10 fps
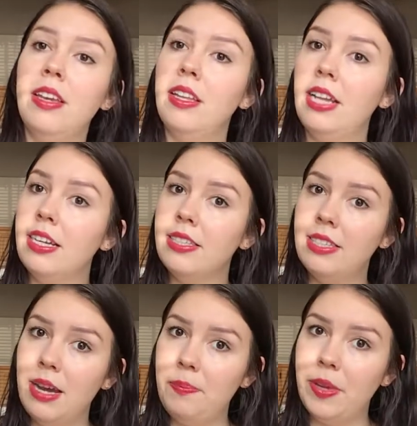Next
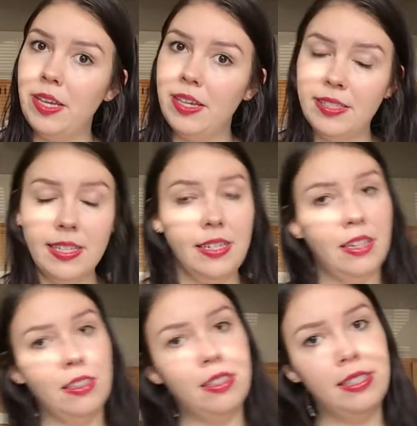up is
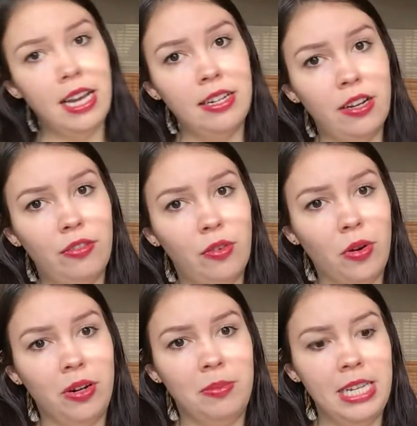another set of
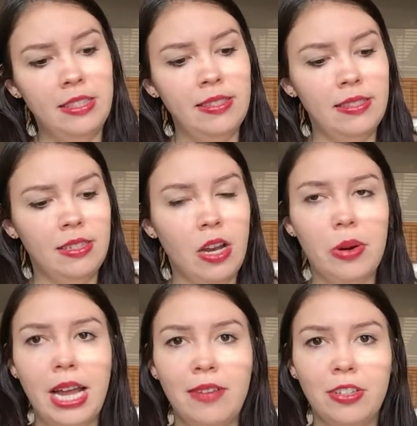ornaments. No,
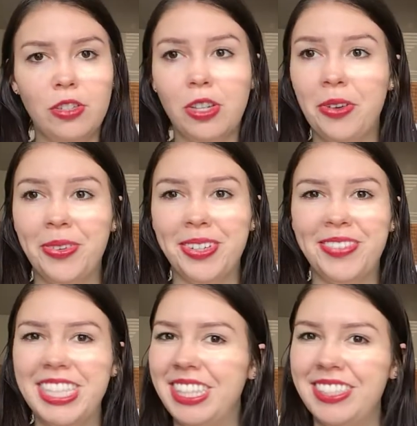I haven't shown
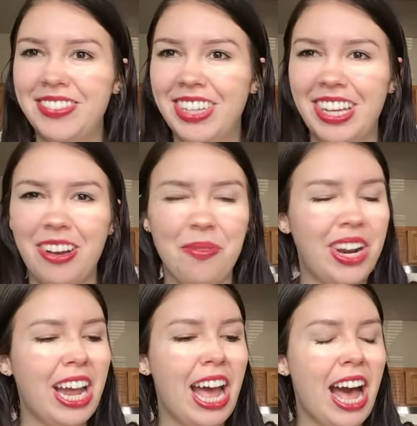ornaments this video, but
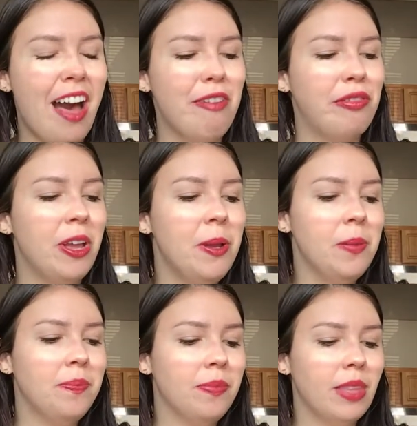I have
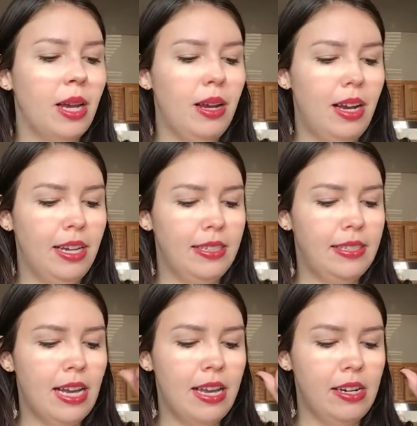a
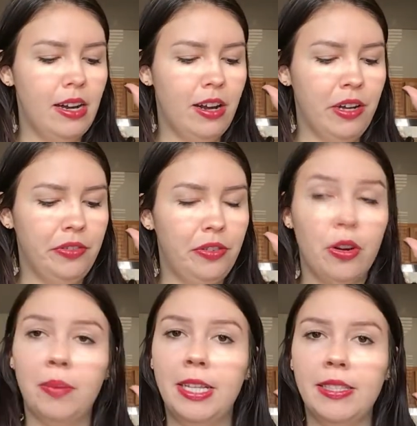set of
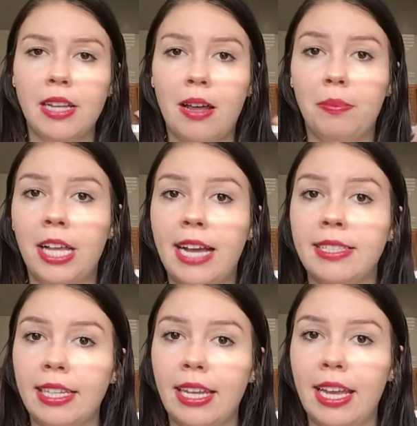ornaments on
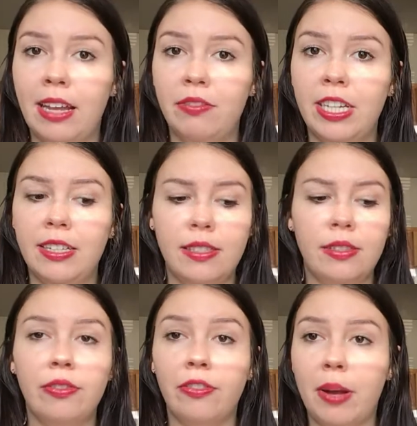plastic
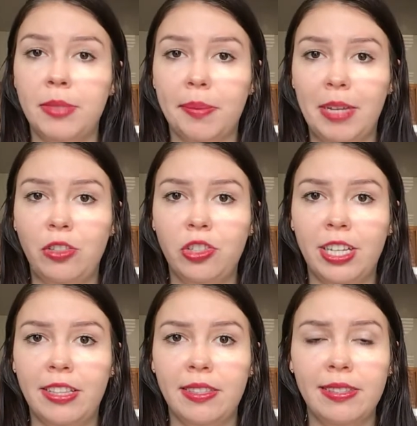canvas from
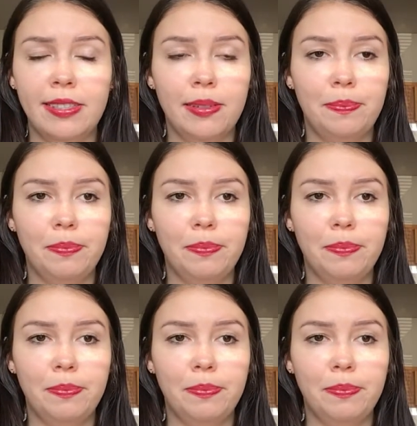Dimensions